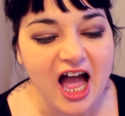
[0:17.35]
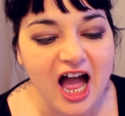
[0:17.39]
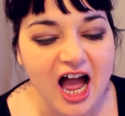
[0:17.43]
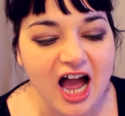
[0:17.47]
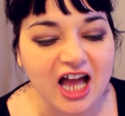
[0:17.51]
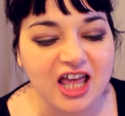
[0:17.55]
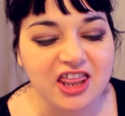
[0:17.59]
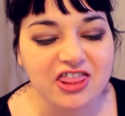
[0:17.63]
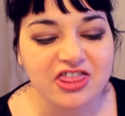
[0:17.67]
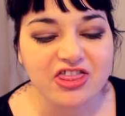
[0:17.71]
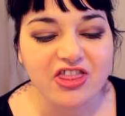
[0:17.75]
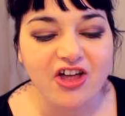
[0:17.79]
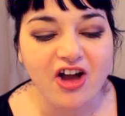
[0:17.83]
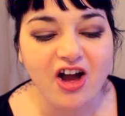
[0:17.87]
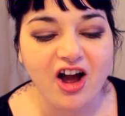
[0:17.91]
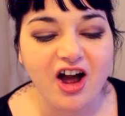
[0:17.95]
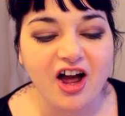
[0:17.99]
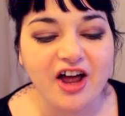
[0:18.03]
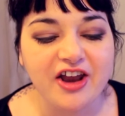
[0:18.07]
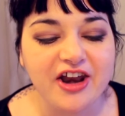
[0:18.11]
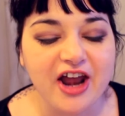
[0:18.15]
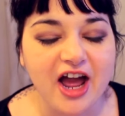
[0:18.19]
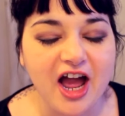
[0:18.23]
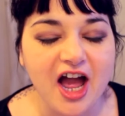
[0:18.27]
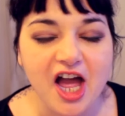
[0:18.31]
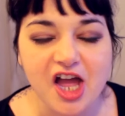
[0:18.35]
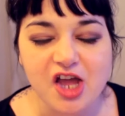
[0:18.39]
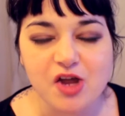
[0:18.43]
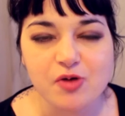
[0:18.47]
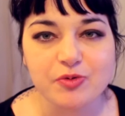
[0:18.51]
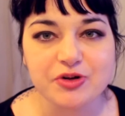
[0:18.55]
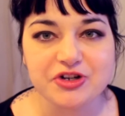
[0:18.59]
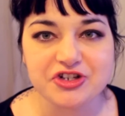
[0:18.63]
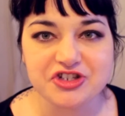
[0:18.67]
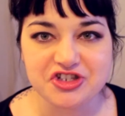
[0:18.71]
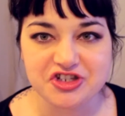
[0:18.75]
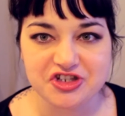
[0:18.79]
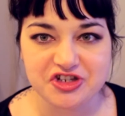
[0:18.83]
I thought I
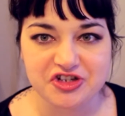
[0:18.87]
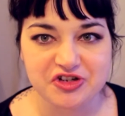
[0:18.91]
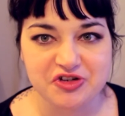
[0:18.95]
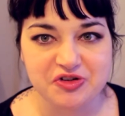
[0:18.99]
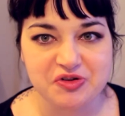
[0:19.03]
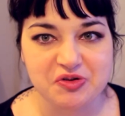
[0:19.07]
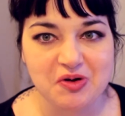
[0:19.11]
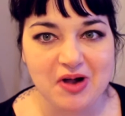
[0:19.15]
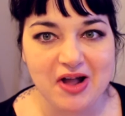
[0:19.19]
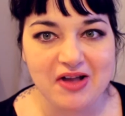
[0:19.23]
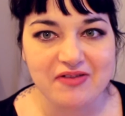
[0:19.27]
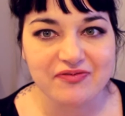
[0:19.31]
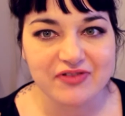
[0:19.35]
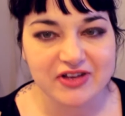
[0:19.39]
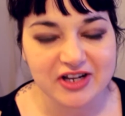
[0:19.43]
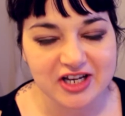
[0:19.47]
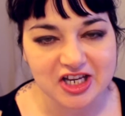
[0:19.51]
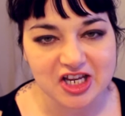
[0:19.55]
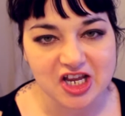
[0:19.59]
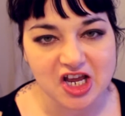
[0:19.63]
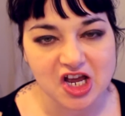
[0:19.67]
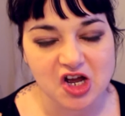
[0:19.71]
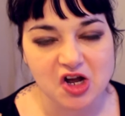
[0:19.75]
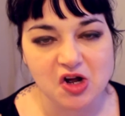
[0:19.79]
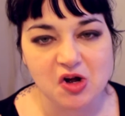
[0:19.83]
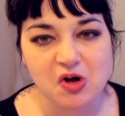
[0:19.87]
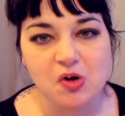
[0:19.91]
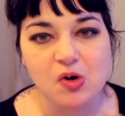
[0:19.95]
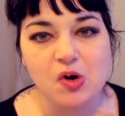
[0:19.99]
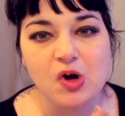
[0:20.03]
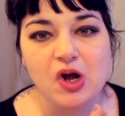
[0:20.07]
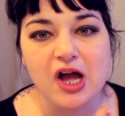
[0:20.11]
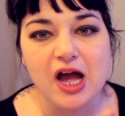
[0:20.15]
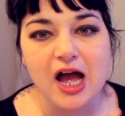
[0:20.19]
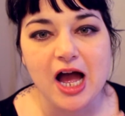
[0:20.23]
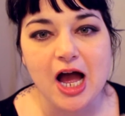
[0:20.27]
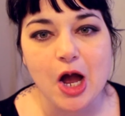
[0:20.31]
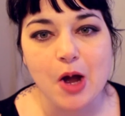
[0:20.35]
would do a video
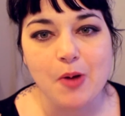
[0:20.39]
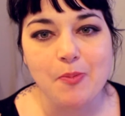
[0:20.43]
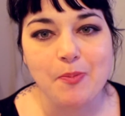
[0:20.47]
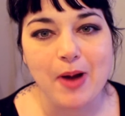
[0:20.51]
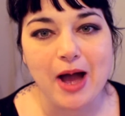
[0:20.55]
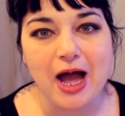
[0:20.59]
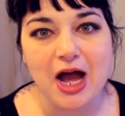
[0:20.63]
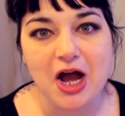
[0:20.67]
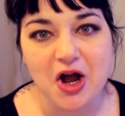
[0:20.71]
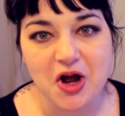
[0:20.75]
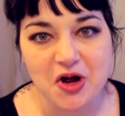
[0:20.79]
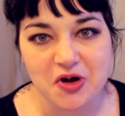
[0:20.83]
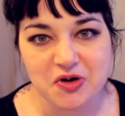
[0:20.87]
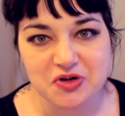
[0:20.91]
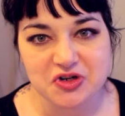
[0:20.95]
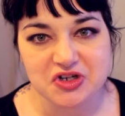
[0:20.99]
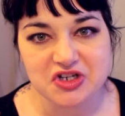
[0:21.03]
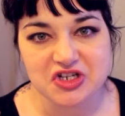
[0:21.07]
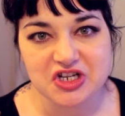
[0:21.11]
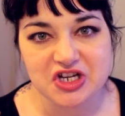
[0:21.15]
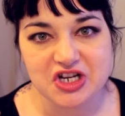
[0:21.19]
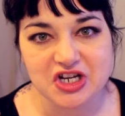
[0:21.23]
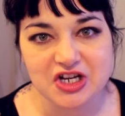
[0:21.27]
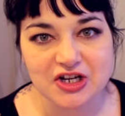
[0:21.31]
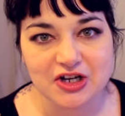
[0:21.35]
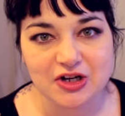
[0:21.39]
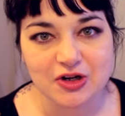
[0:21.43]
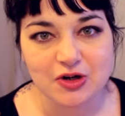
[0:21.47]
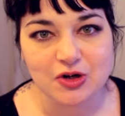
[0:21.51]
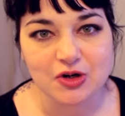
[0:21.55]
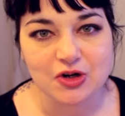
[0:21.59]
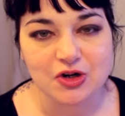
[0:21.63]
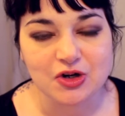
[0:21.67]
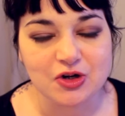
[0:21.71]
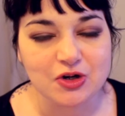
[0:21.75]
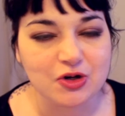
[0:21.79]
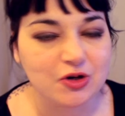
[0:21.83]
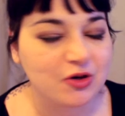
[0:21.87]
about
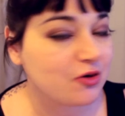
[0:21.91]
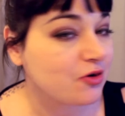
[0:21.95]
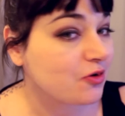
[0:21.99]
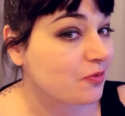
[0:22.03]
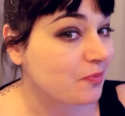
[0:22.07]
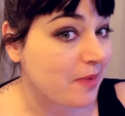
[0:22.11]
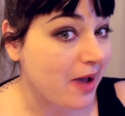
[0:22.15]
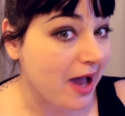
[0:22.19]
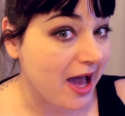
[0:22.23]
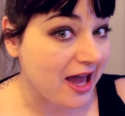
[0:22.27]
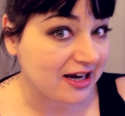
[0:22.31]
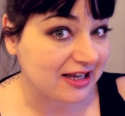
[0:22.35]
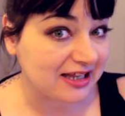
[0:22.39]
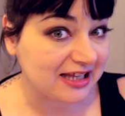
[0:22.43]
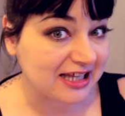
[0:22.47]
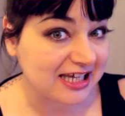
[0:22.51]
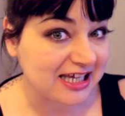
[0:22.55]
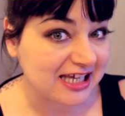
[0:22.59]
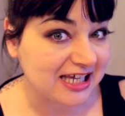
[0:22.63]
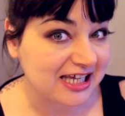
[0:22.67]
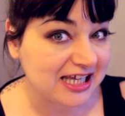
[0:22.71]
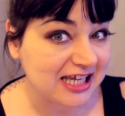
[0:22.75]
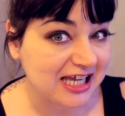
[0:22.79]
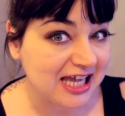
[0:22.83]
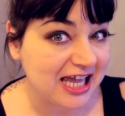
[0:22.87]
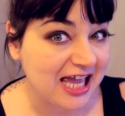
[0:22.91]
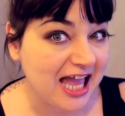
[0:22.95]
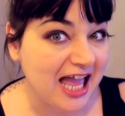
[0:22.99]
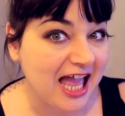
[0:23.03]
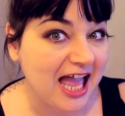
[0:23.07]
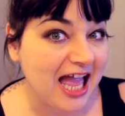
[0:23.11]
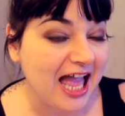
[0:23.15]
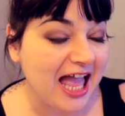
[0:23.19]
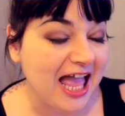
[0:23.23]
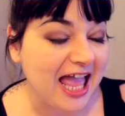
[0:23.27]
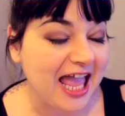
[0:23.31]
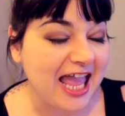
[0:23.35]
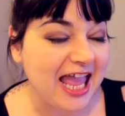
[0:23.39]
nude modeling
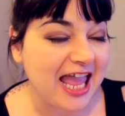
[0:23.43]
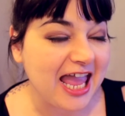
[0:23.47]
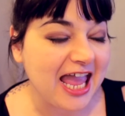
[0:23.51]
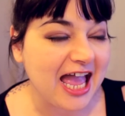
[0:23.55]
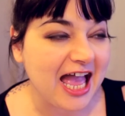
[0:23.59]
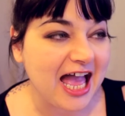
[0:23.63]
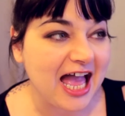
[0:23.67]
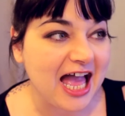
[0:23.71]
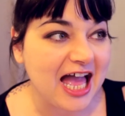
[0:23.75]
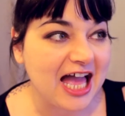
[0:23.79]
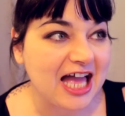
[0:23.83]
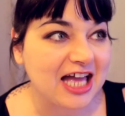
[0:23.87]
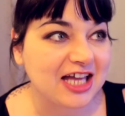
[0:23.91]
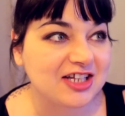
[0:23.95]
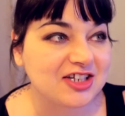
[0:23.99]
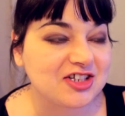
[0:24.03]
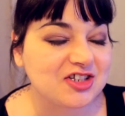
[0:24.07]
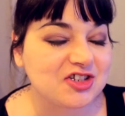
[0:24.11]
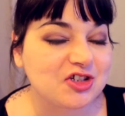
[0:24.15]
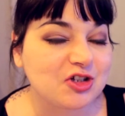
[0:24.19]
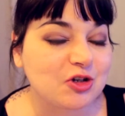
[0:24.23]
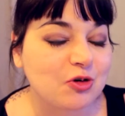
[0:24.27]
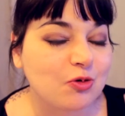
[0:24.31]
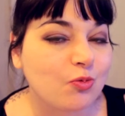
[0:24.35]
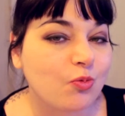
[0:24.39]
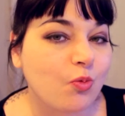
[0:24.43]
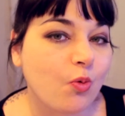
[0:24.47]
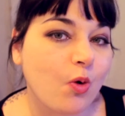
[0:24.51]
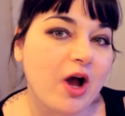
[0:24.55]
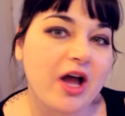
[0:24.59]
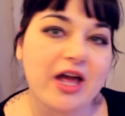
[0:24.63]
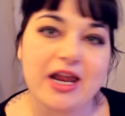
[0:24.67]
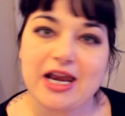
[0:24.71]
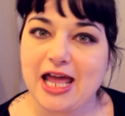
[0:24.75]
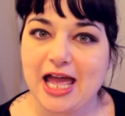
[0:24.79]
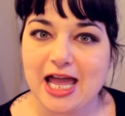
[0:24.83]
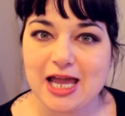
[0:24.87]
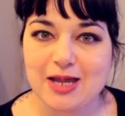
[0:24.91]
and
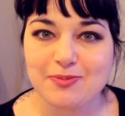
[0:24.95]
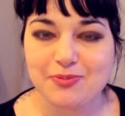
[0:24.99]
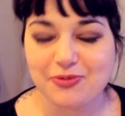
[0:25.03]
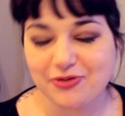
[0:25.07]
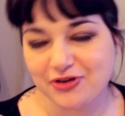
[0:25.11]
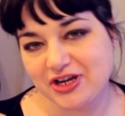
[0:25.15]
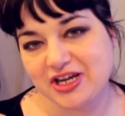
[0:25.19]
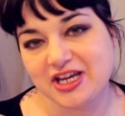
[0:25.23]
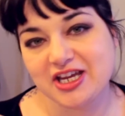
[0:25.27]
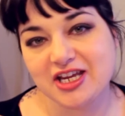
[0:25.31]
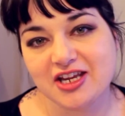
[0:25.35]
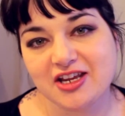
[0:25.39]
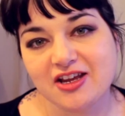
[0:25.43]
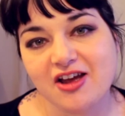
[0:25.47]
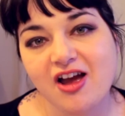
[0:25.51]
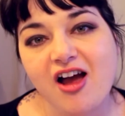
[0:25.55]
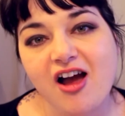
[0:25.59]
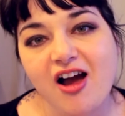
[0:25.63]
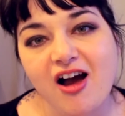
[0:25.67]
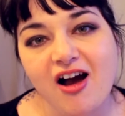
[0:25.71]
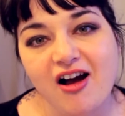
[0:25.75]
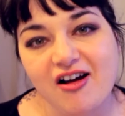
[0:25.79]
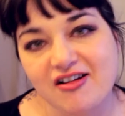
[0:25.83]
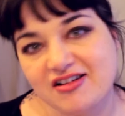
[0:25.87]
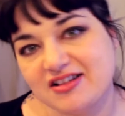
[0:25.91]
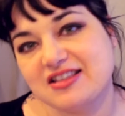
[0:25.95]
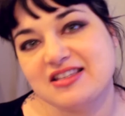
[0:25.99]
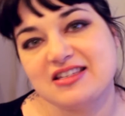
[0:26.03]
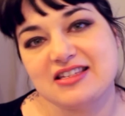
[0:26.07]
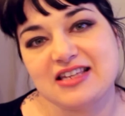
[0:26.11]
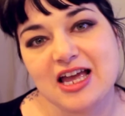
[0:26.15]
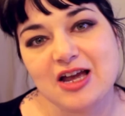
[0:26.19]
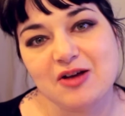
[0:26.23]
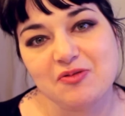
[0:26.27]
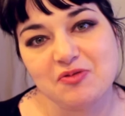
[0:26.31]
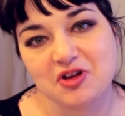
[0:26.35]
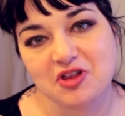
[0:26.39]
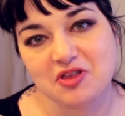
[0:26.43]
what I bring on
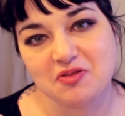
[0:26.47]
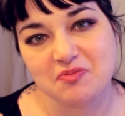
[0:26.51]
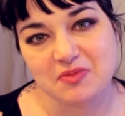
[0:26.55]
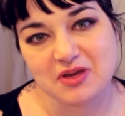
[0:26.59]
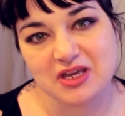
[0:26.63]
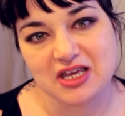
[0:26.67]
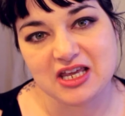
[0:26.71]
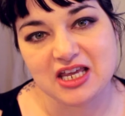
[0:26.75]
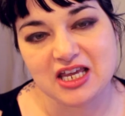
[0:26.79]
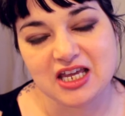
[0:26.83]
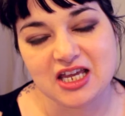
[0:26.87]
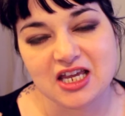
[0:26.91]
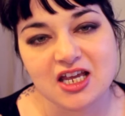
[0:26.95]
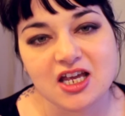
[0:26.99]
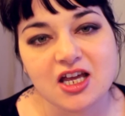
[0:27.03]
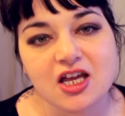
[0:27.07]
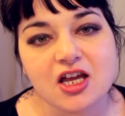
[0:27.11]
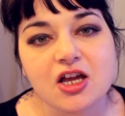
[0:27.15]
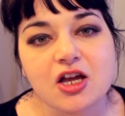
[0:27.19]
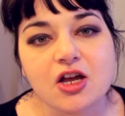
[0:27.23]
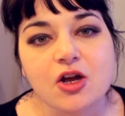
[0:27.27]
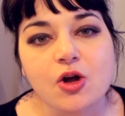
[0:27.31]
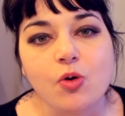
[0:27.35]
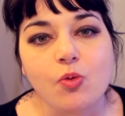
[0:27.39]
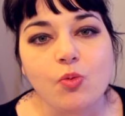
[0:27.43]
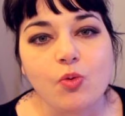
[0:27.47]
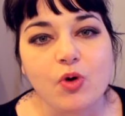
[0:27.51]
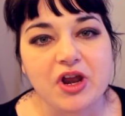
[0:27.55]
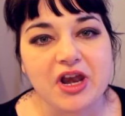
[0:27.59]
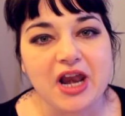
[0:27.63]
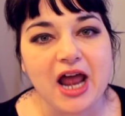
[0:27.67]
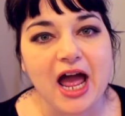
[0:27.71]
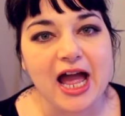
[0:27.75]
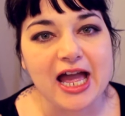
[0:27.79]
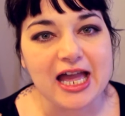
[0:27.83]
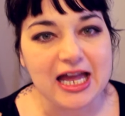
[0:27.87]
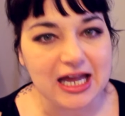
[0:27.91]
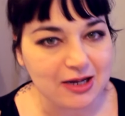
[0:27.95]
set with me when
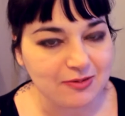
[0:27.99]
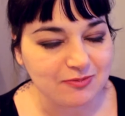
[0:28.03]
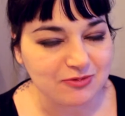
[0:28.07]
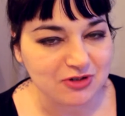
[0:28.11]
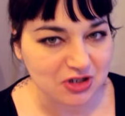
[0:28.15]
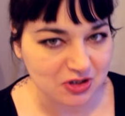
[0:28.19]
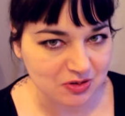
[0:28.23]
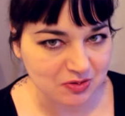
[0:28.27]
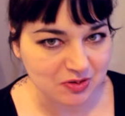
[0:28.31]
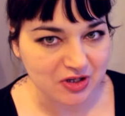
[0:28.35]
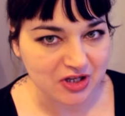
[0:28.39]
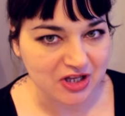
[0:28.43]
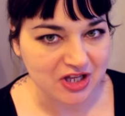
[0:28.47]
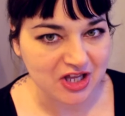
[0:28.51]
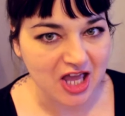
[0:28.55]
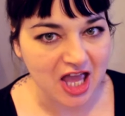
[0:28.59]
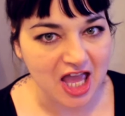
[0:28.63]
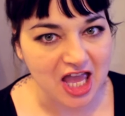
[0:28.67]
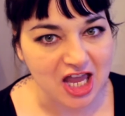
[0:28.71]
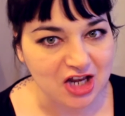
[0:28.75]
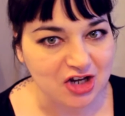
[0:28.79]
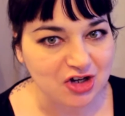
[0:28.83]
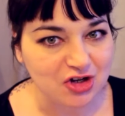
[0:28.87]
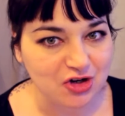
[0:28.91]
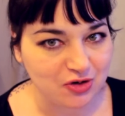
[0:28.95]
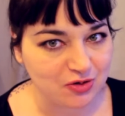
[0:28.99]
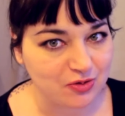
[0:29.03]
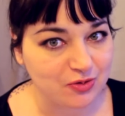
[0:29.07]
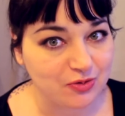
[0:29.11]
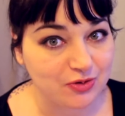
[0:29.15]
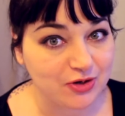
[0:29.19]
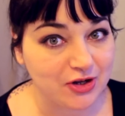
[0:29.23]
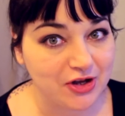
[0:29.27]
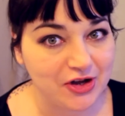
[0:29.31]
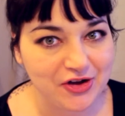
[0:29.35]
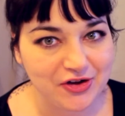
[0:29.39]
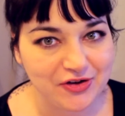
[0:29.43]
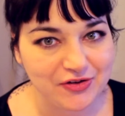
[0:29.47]
I am doing a nude
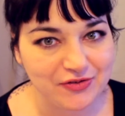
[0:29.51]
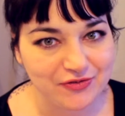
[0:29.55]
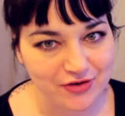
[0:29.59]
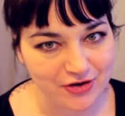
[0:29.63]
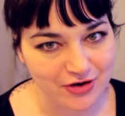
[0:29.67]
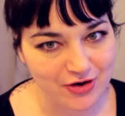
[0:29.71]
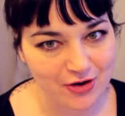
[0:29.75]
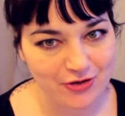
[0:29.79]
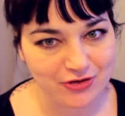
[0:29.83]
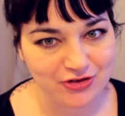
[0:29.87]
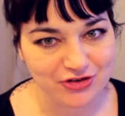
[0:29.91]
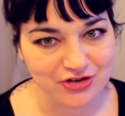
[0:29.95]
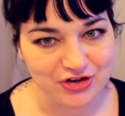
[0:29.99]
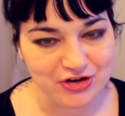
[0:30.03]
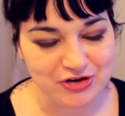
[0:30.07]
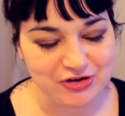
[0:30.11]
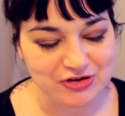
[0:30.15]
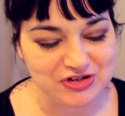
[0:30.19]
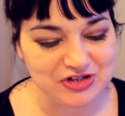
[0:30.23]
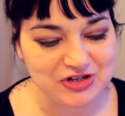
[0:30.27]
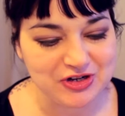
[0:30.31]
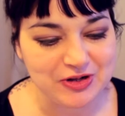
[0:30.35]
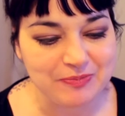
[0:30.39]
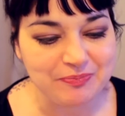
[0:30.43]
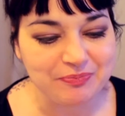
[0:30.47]
photo shoot.